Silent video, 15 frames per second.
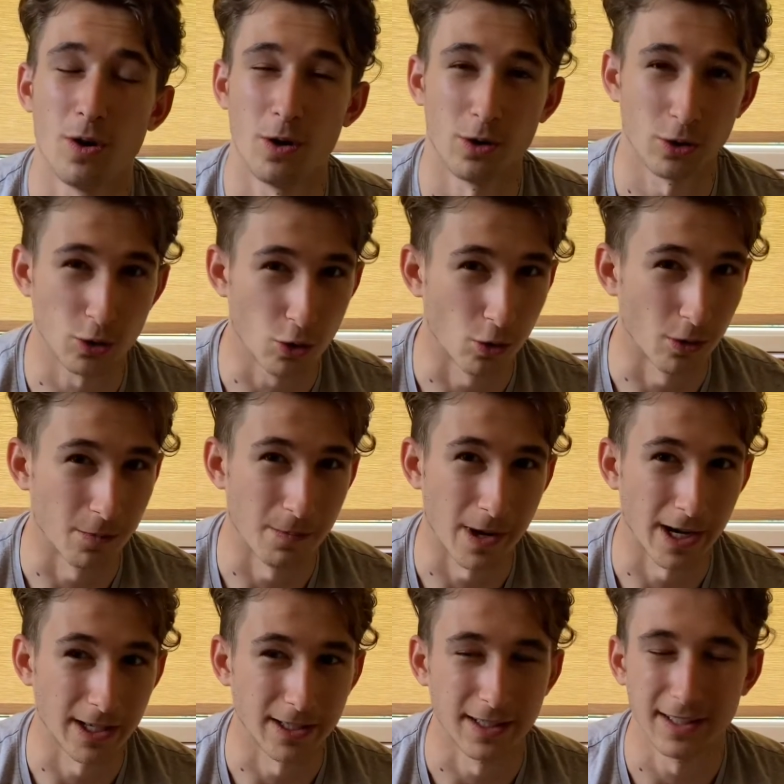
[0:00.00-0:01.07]
a gold
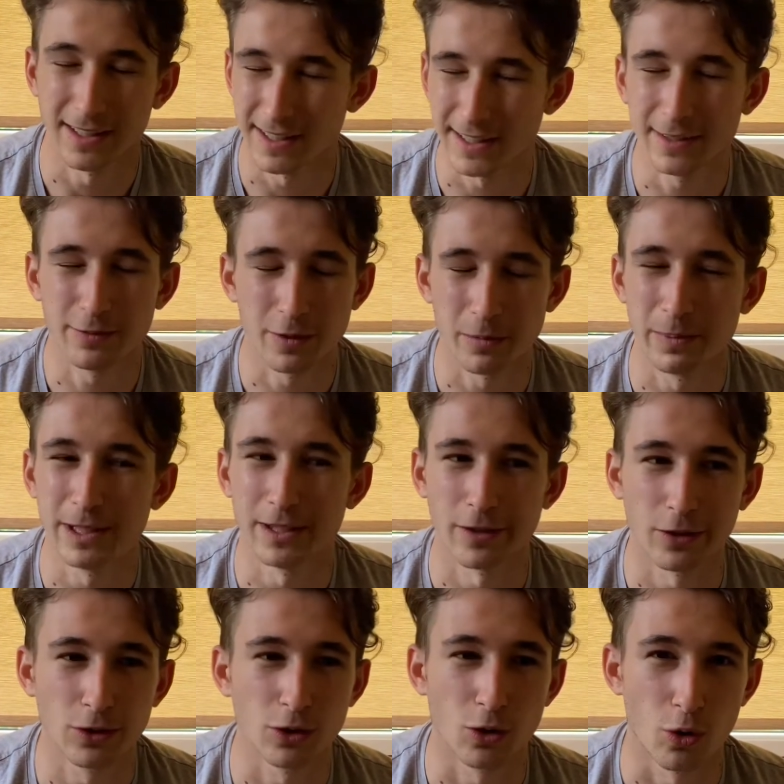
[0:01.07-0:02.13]
mine. It will be a
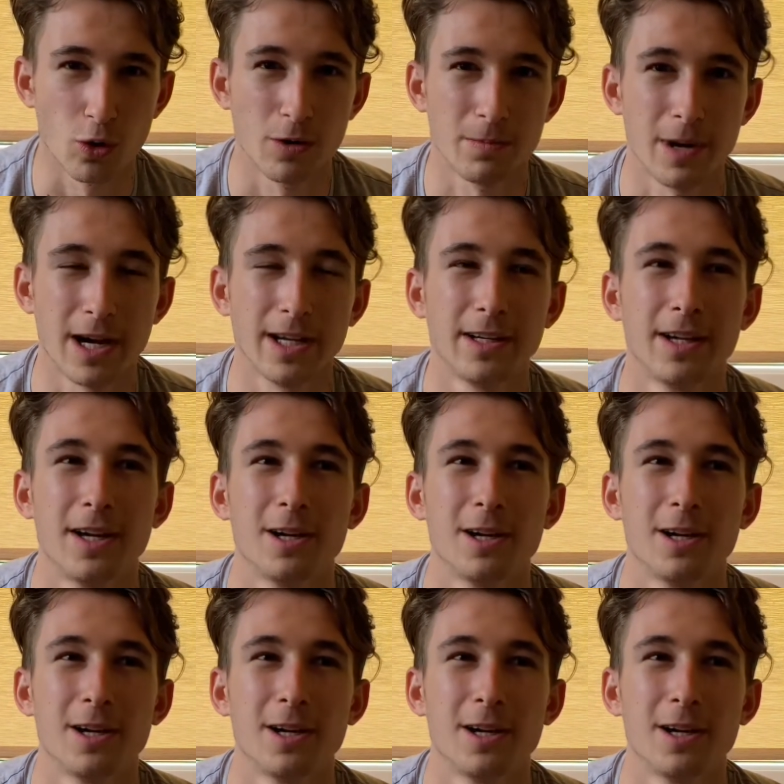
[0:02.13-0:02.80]
gold mine,